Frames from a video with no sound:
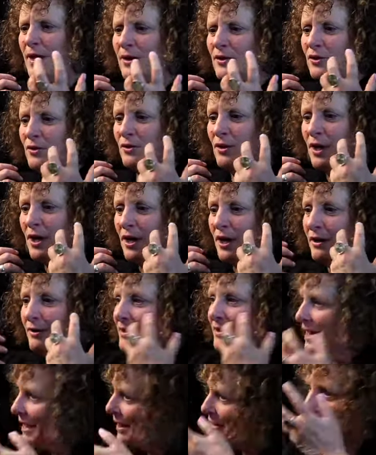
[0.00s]
then
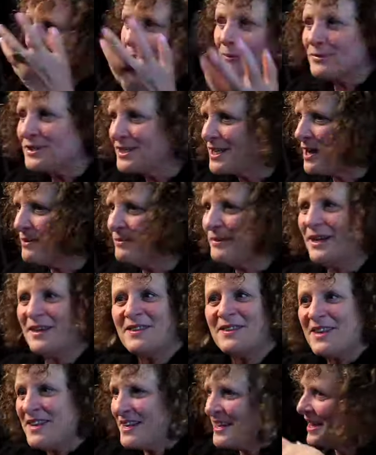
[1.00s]
another one was
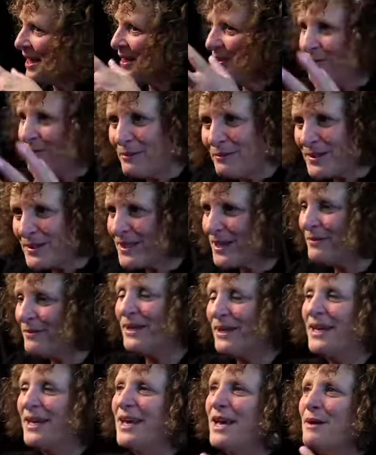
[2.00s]

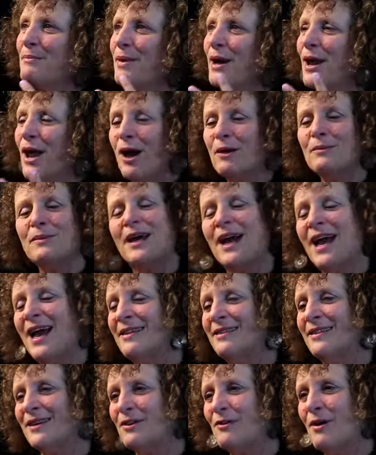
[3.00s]
coming. But I mean, I
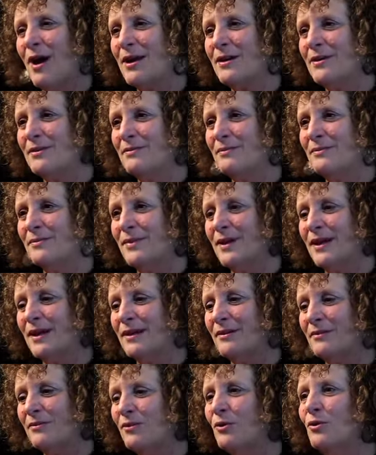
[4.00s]
had the great
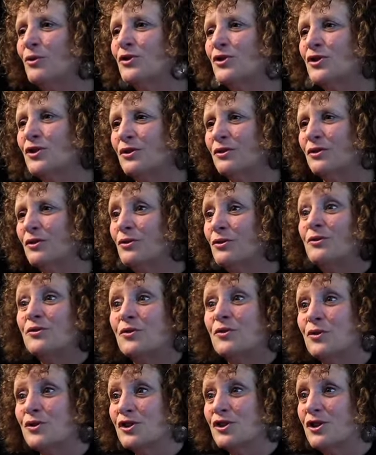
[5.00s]
good
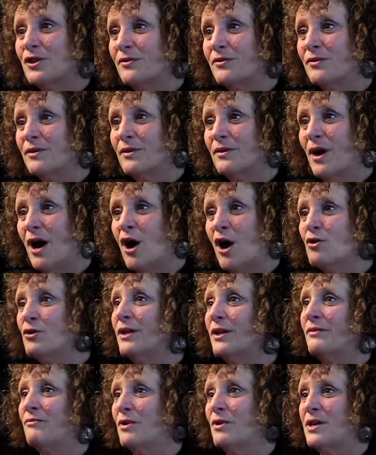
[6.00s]
fortune of
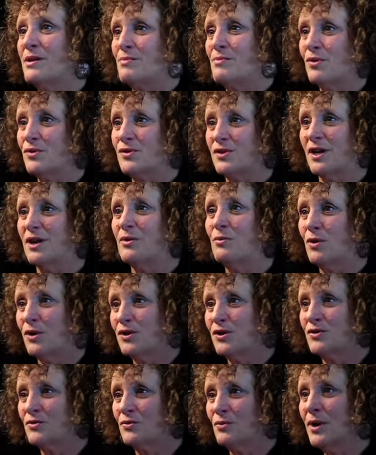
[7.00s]
only reading books that I
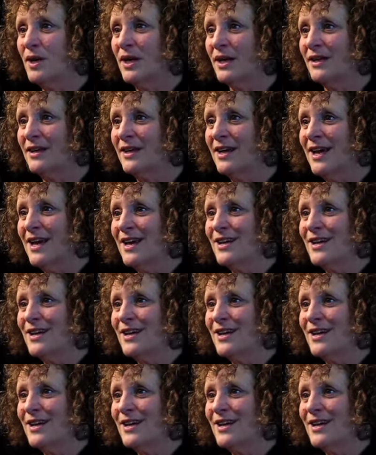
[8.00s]
wanted to read.